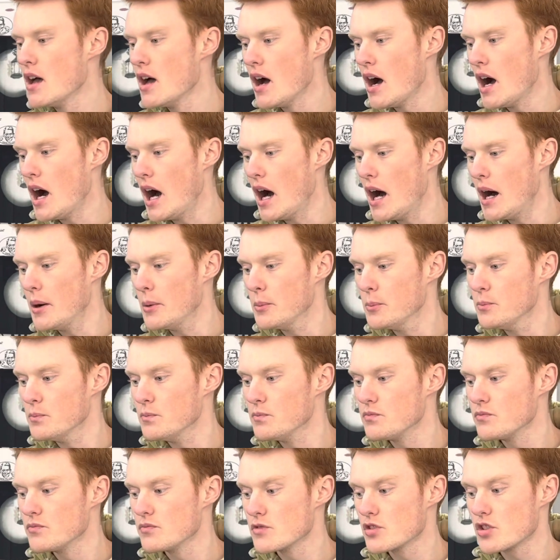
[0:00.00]
So
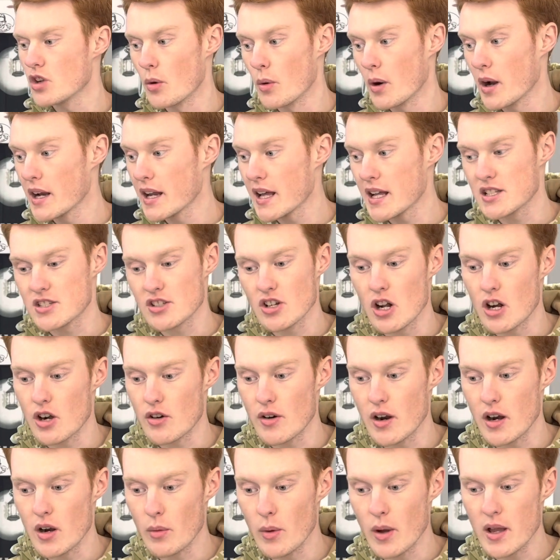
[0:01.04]
we're going to get started
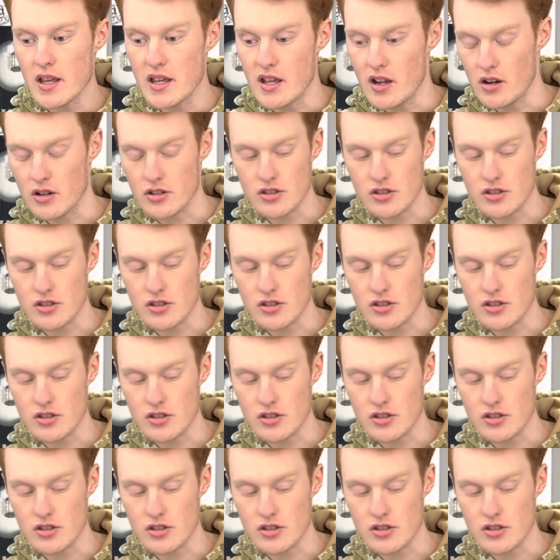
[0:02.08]
right away here.